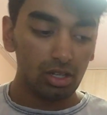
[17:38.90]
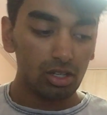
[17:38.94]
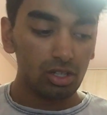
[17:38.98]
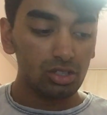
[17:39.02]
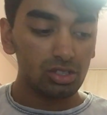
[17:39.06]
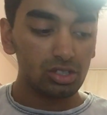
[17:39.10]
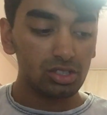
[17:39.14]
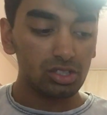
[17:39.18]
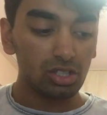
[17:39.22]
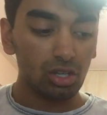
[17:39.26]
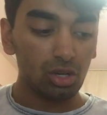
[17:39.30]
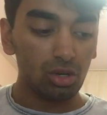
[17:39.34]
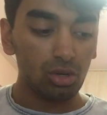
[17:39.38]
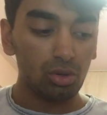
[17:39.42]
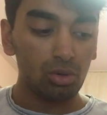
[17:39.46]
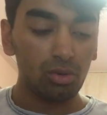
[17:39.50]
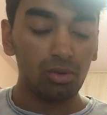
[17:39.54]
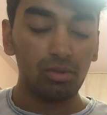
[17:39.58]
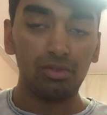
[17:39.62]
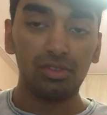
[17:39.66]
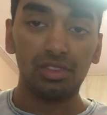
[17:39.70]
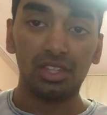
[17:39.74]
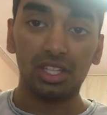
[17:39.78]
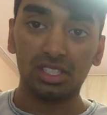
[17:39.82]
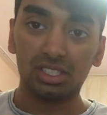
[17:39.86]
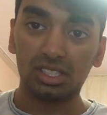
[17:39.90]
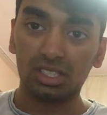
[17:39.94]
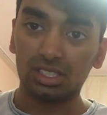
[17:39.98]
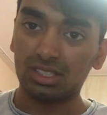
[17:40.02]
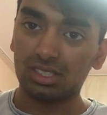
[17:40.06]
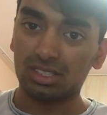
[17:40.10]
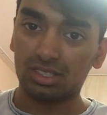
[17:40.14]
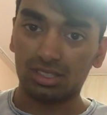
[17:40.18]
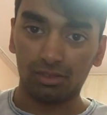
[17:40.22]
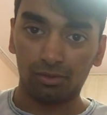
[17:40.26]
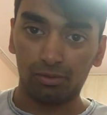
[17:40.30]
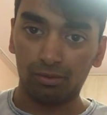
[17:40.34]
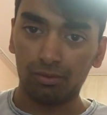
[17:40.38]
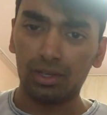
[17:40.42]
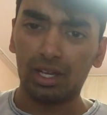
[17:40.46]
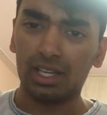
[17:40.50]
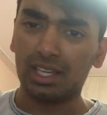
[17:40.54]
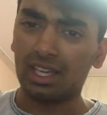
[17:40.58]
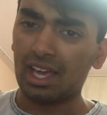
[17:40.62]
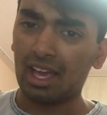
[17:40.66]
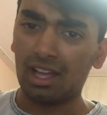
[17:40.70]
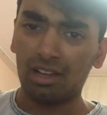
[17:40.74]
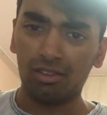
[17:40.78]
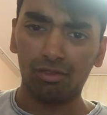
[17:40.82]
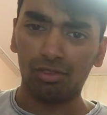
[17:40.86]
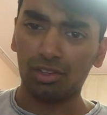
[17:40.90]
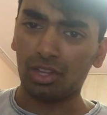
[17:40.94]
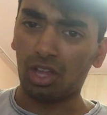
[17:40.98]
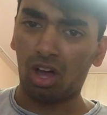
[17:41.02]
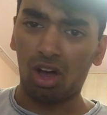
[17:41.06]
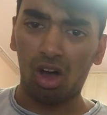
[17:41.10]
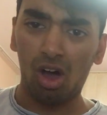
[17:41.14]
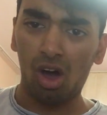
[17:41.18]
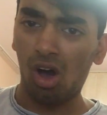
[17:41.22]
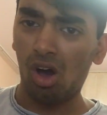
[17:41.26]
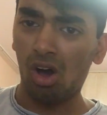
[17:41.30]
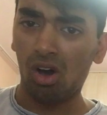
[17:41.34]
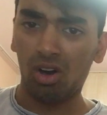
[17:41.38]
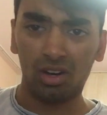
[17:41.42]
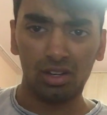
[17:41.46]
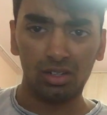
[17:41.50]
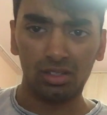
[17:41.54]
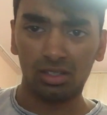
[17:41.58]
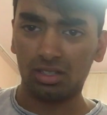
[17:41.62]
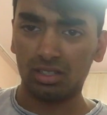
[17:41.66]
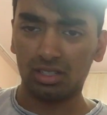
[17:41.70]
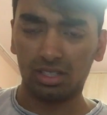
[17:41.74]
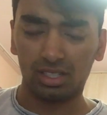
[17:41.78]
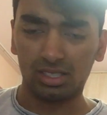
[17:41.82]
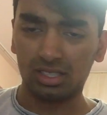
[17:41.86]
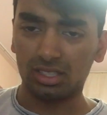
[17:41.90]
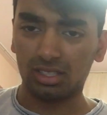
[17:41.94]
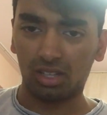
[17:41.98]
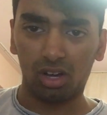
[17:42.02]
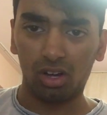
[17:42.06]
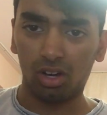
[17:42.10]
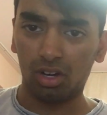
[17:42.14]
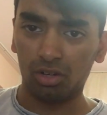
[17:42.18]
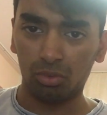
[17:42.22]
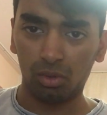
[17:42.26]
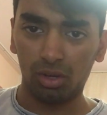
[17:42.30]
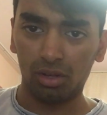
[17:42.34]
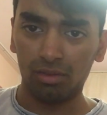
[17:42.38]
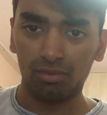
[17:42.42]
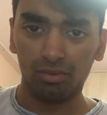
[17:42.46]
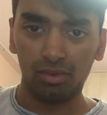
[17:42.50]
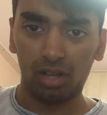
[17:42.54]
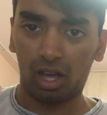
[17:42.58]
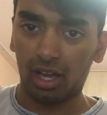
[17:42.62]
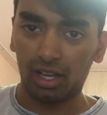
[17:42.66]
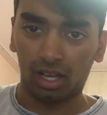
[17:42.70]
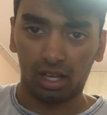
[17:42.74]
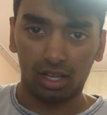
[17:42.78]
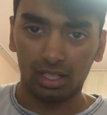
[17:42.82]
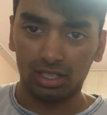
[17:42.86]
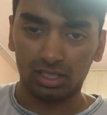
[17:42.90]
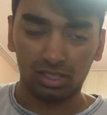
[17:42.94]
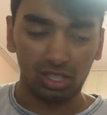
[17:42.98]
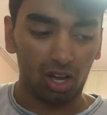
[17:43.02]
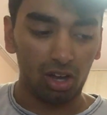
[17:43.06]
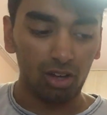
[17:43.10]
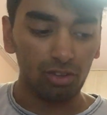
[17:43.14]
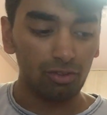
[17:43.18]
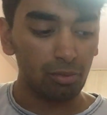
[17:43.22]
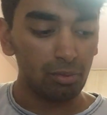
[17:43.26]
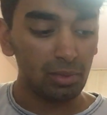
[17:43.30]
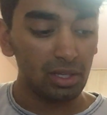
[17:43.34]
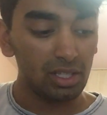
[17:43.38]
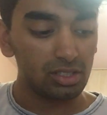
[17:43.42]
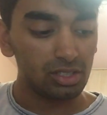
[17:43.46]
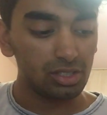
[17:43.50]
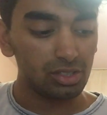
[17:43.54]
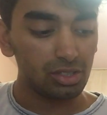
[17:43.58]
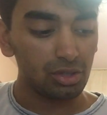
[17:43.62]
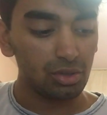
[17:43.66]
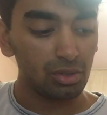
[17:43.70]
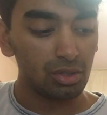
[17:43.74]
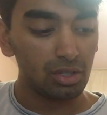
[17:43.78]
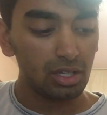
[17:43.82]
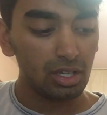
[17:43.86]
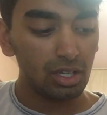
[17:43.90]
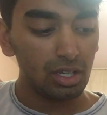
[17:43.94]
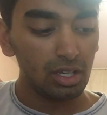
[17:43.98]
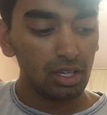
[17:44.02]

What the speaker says: So this is, again, this is a hard one. It's hard for me to do.